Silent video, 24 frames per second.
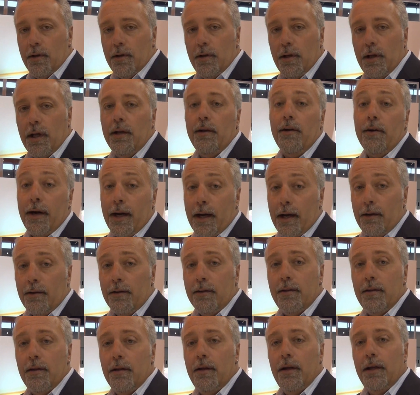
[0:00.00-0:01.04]
in your
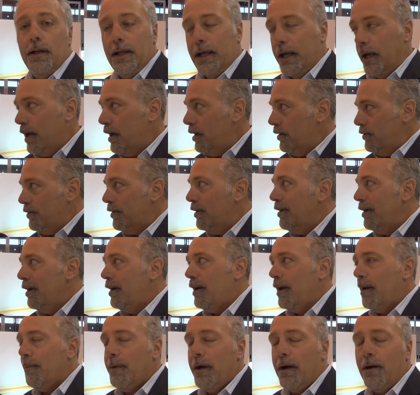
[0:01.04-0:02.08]
health. Engage in
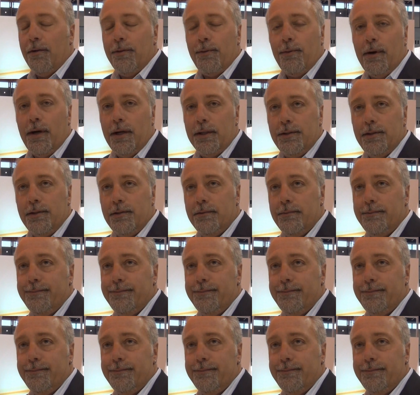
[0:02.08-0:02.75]
mHealthWatch.